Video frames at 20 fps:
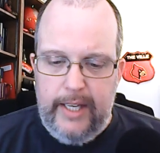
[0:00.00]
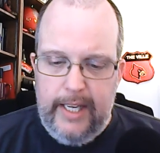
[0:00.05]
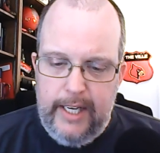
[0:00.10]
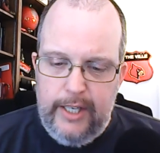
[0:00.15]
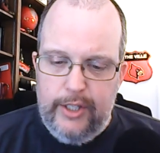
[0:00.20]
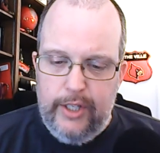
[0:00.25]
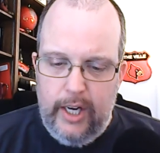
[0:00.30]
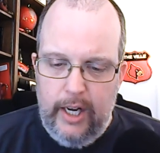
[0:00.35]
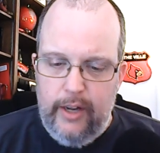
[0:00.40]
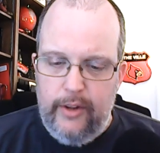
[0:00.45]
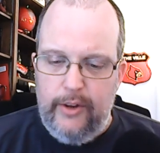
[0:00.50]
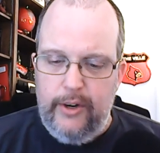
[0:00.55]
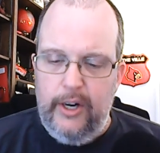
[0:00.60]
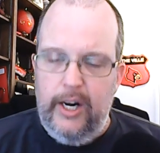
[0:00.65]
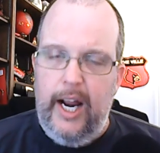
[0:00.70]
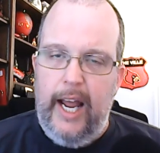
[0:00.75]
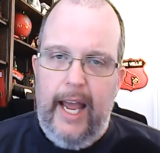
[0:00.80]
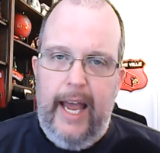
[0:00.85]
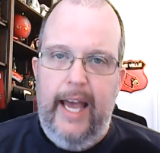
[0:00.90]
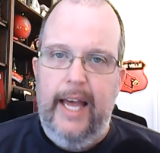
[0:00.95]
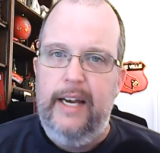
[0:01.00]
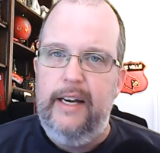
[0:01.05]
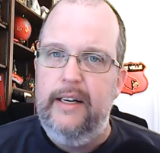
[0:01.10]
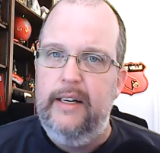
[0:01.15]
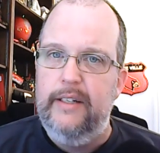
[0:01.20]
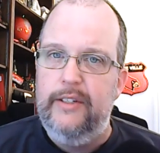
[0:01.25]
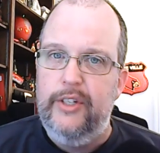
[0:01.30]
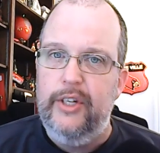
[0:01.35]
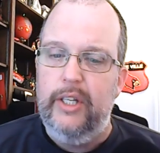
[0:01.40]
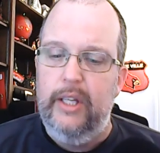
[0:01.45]
each other and
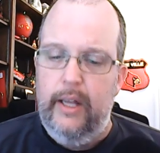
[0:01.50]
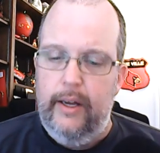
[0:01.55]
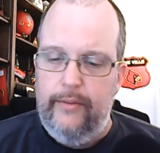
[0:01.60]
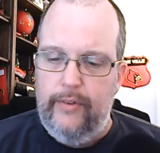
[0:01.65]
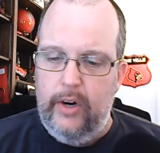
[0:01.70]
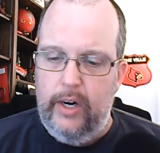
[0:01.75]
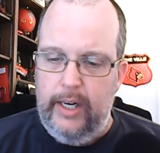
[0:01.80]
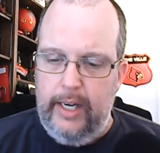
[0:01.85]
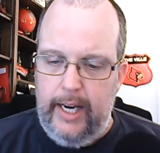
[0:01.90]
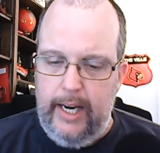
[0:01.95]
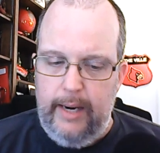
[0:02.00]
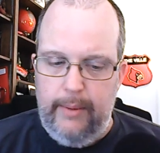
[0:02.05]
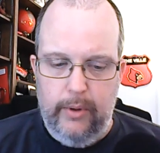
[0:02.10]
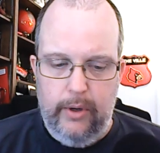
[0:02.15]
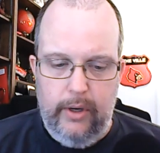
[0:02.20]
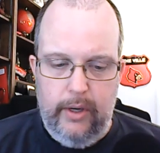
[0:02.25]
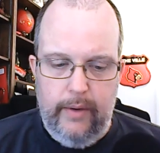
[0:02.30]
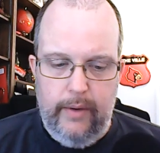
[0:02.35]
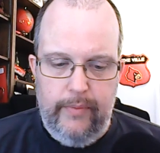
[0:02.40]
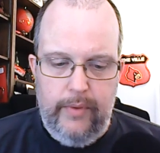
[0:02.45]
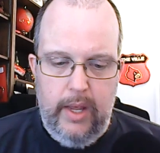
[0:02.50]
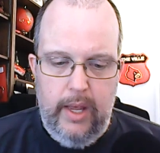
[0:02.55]
to love our neighbor.